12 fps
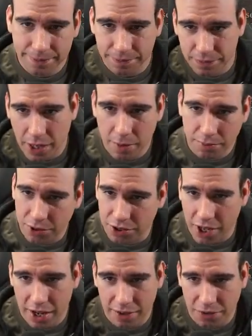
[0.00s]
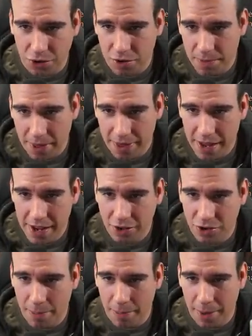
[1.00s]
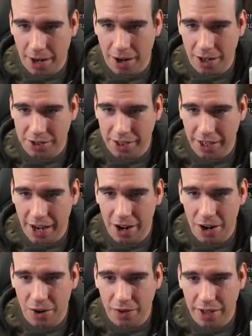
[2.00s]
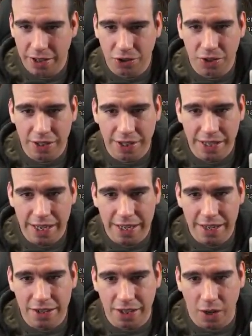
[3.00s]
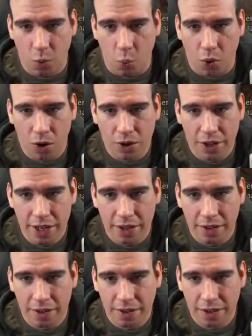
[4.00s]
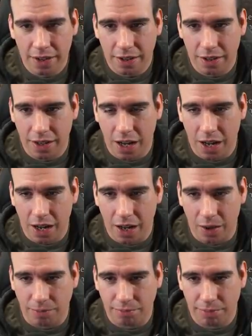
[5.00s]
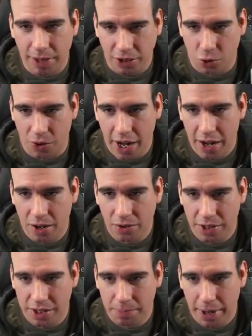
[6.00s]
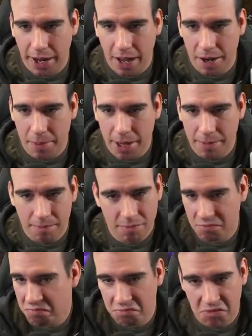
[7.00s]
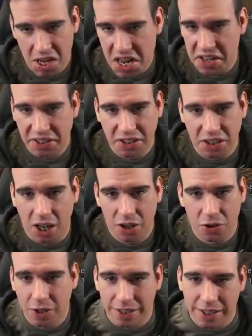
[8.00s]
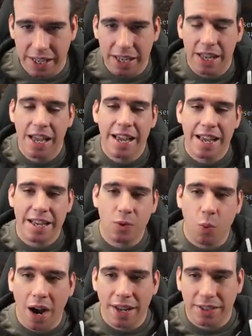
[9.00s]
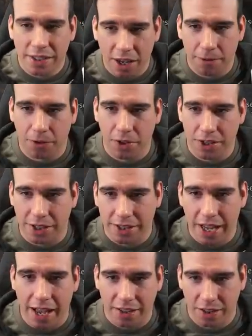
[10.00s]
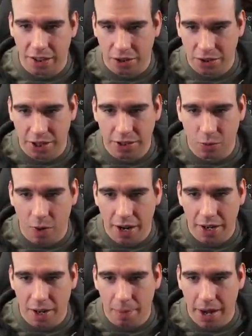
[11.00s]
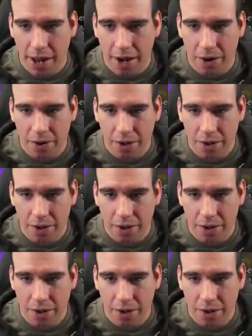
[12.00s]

Yep, just kind of doing my thing, dropping my caustic arrow. As you can see, he did his like whirling like tornadoes that spit out at me. Easy dog. You can see he winds up for his attack. So he's winding up now.